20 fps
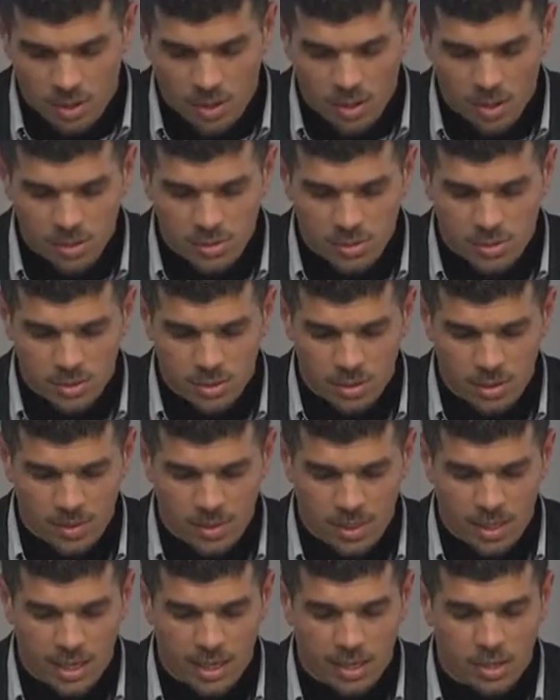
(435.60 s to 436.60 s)
Also,
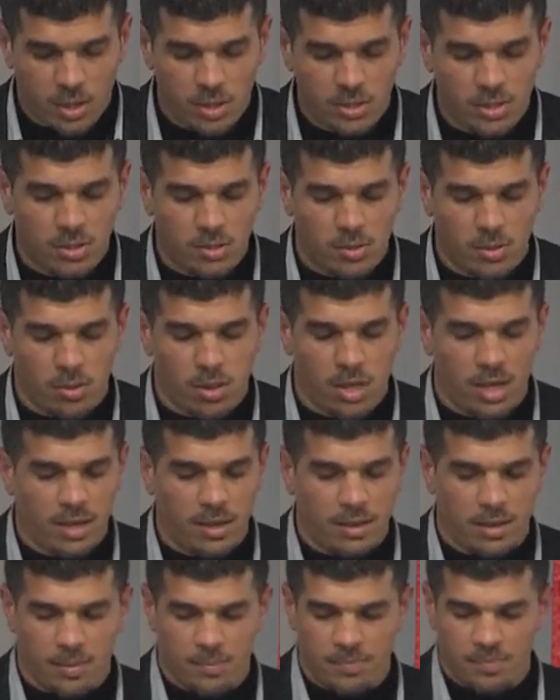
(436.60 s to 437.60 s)
according to
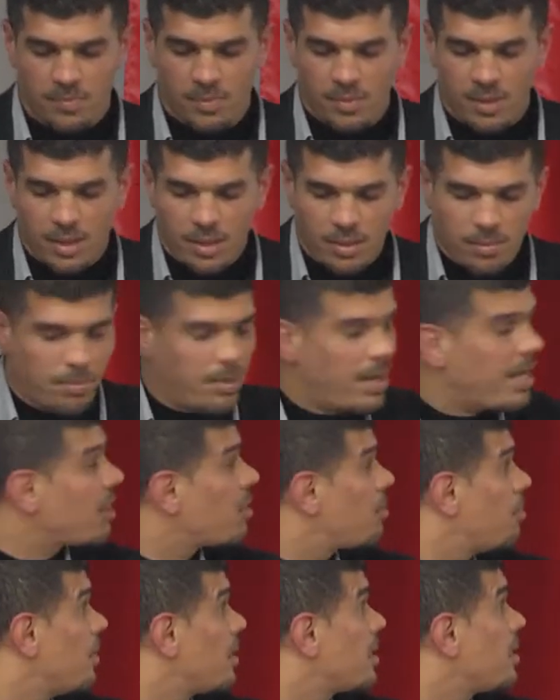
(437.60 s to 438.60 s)
the
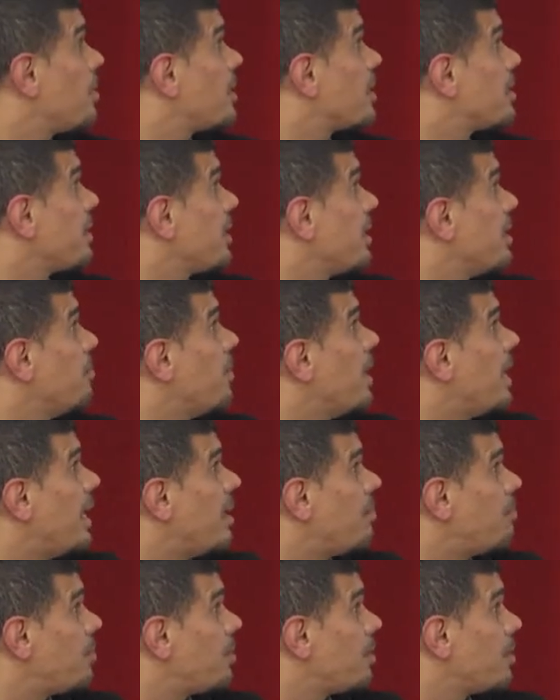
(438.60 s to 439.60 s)
bathymetry
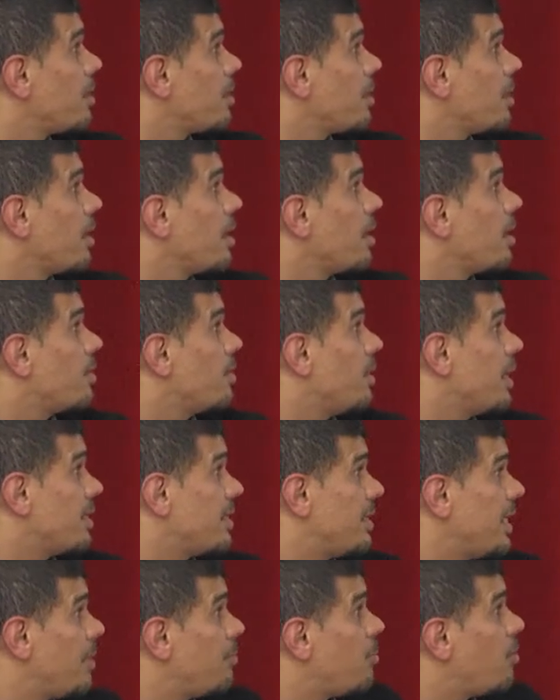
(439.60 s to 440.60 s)
map, the
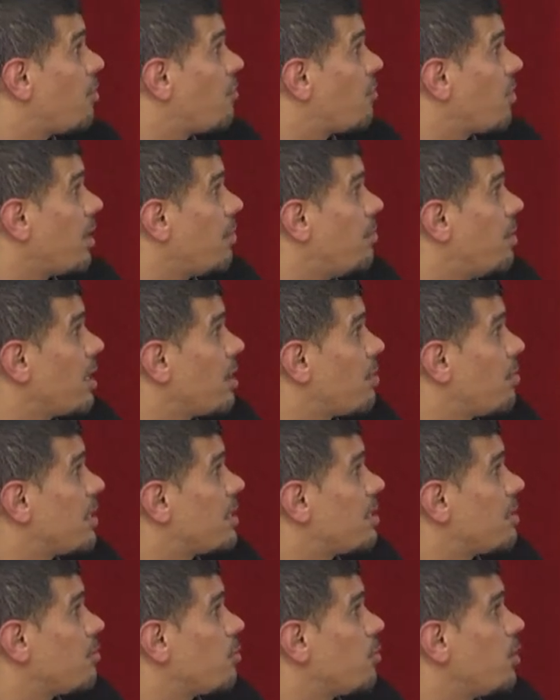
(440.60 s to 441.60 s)
depth of the
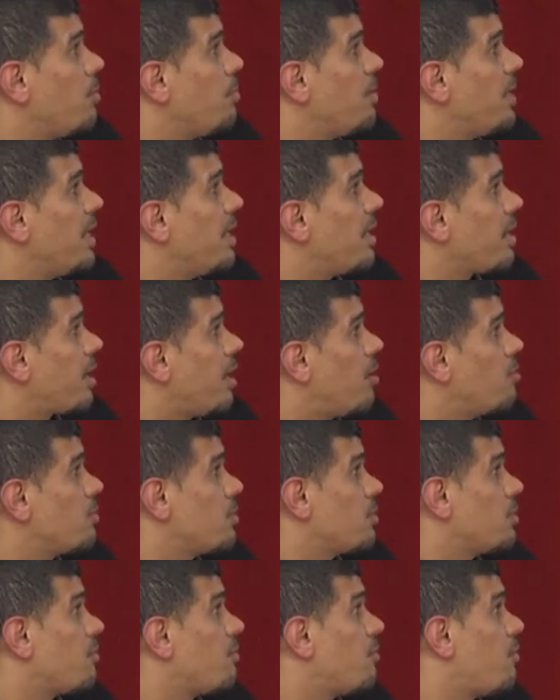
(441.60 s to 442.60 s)
bathymeter will be around
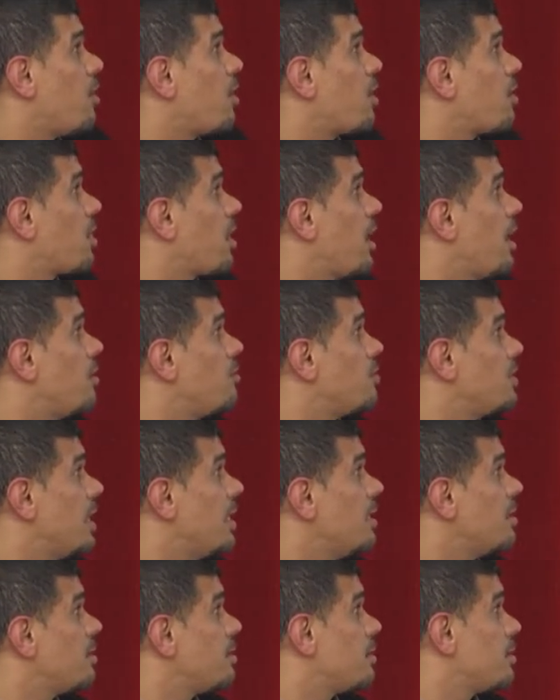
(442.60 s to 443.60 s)

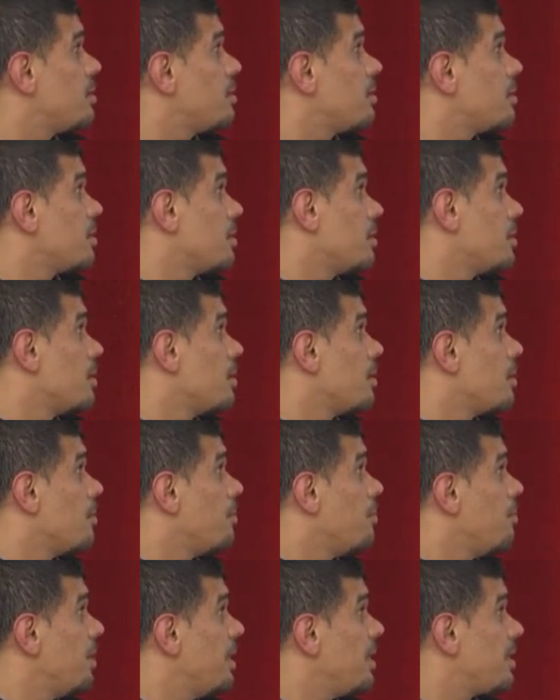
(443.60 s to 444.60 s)
4,000
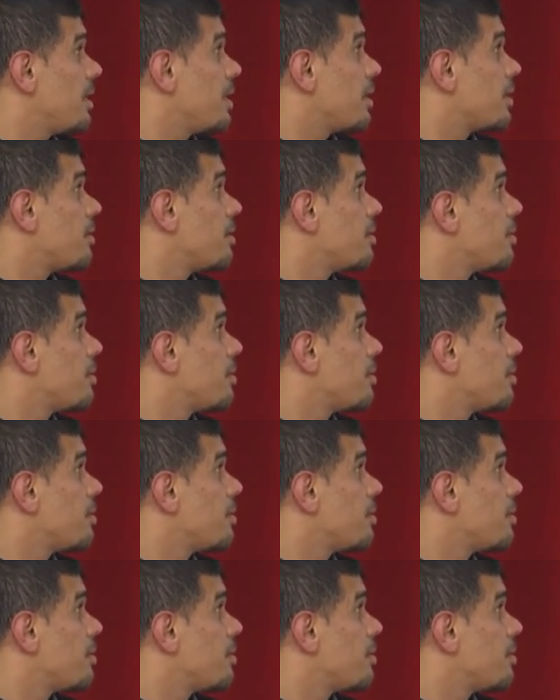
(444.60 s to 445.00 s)
meter.